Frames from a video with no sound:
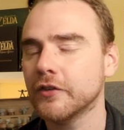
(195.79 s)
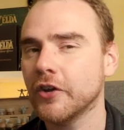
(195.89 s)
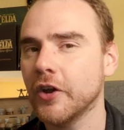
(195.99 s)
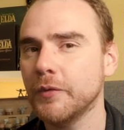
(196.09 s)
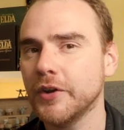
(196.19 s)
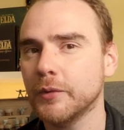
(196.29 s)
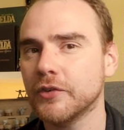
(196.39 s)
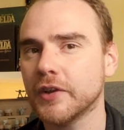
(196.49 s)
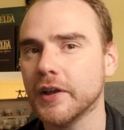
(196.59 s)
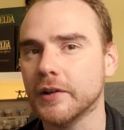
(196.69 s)
2 new
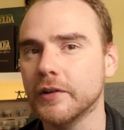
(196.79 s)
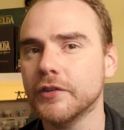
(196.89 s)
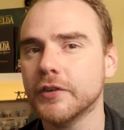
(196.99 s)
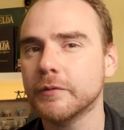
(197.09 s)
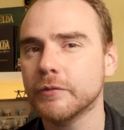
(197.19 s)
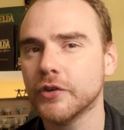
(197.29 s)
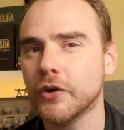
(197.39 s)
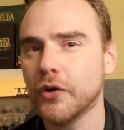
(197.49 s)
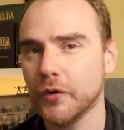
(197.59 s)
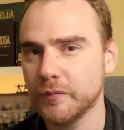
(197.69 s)
skills,
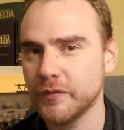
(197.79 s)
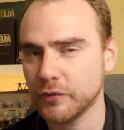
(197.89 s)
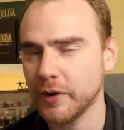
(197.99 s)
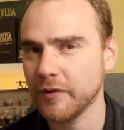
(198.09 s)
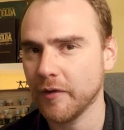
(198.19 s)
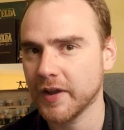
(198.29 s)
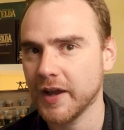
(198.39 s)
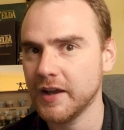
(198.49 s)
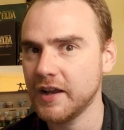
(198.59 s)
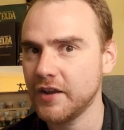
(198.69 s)
so for
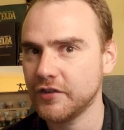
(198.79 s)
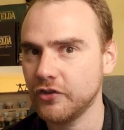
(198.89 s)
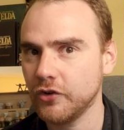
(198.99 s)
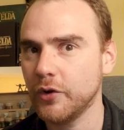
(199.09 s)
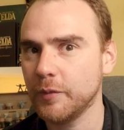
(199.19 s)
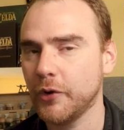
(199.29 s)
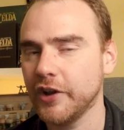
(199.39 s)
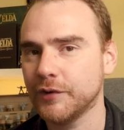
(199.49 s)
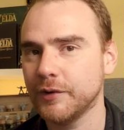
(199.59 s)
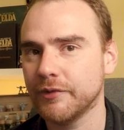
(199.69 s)
25k it's a chunk of
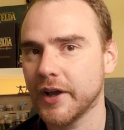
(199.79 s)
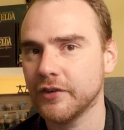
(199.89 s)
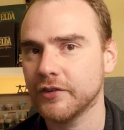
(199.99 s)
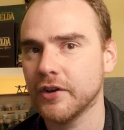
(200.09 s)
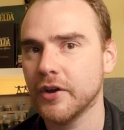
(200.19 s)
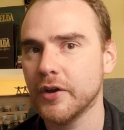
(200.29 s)
money to invest,